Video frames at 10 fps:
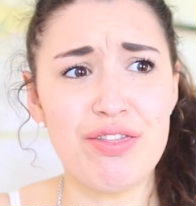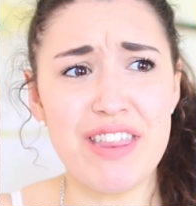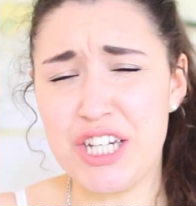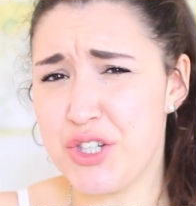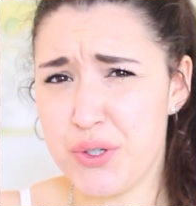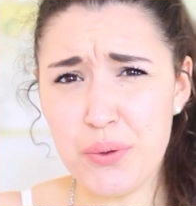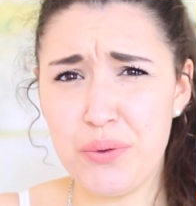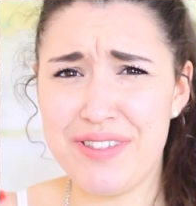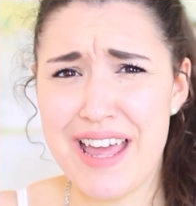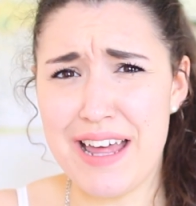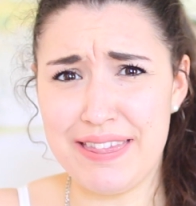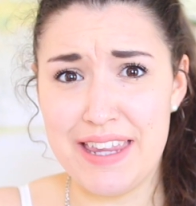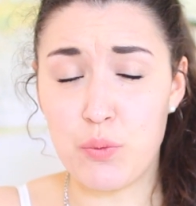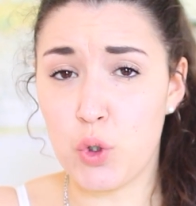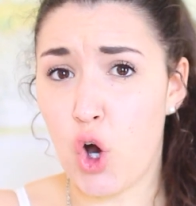they do that
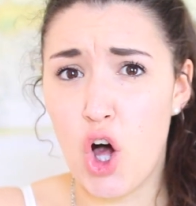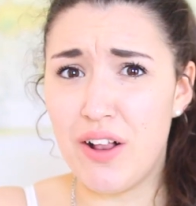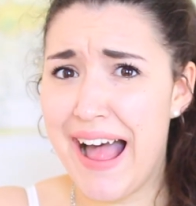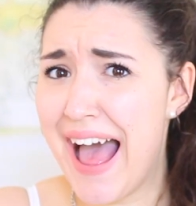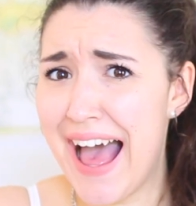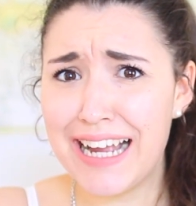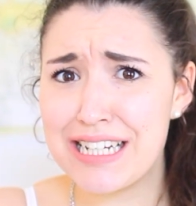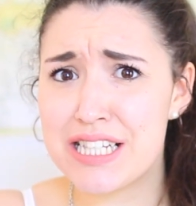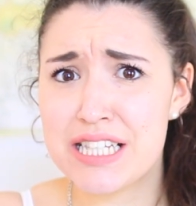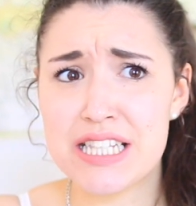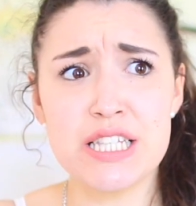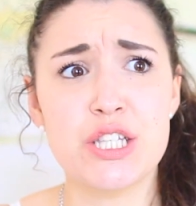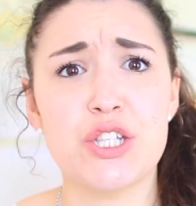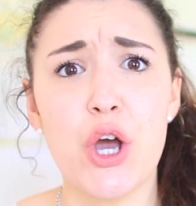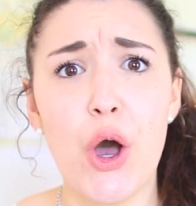they would call hacks.
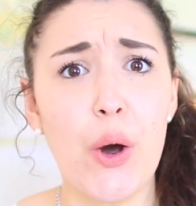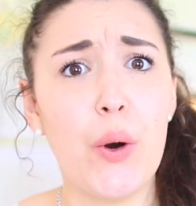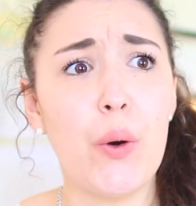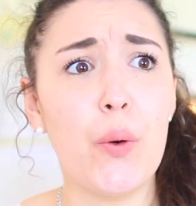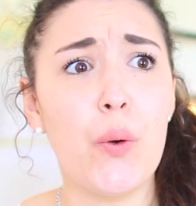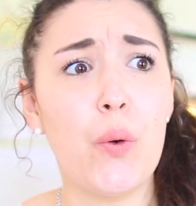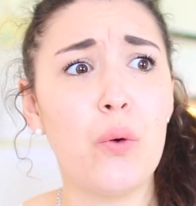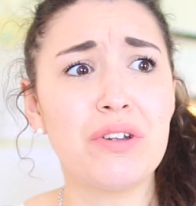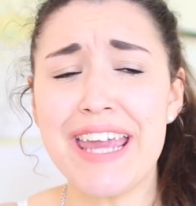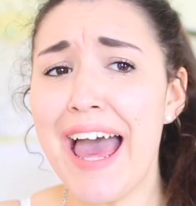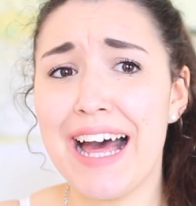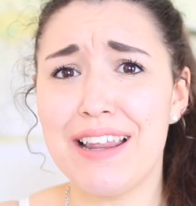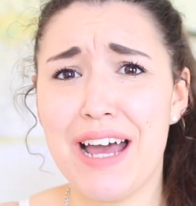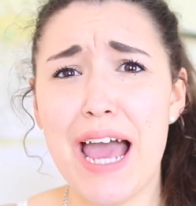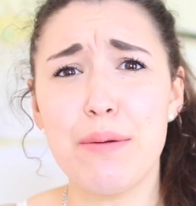So
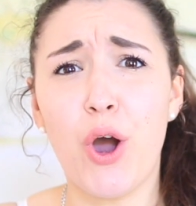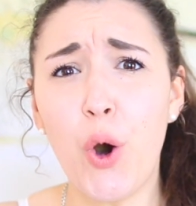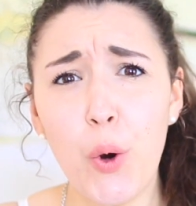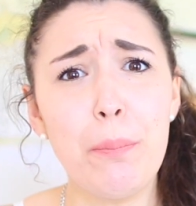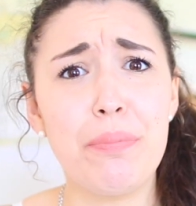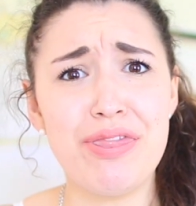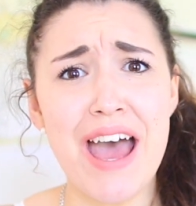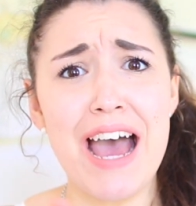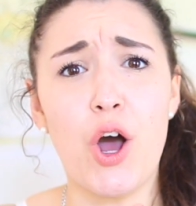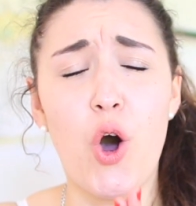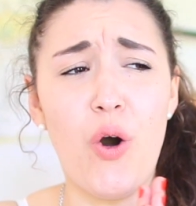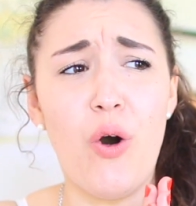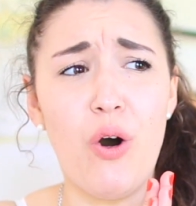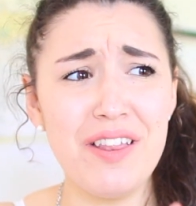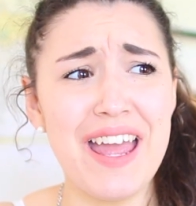yeah, I hope that
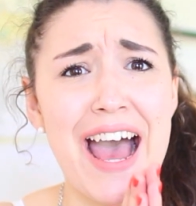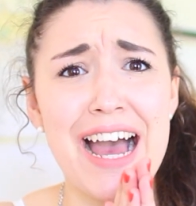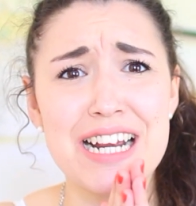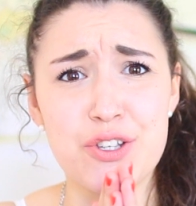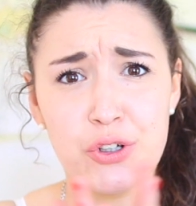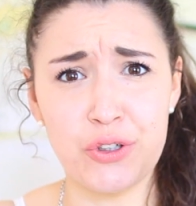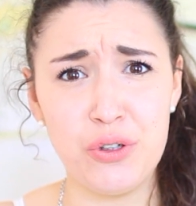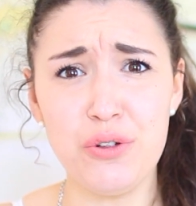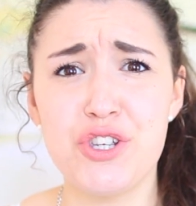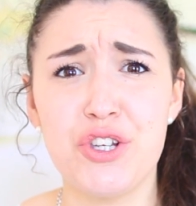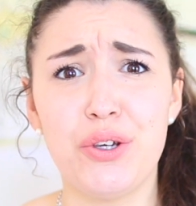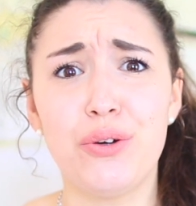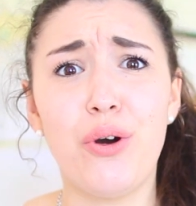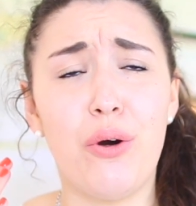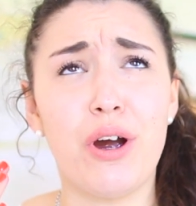all the hacks are new to
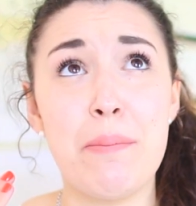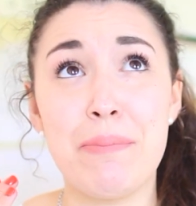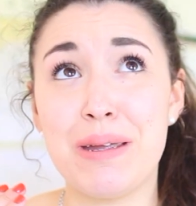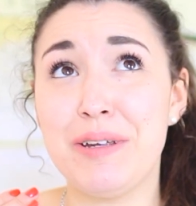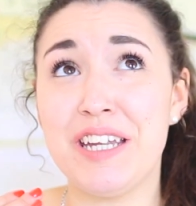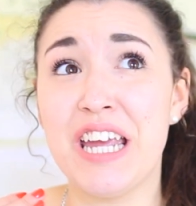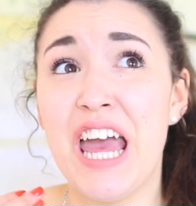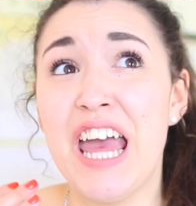you, or maybe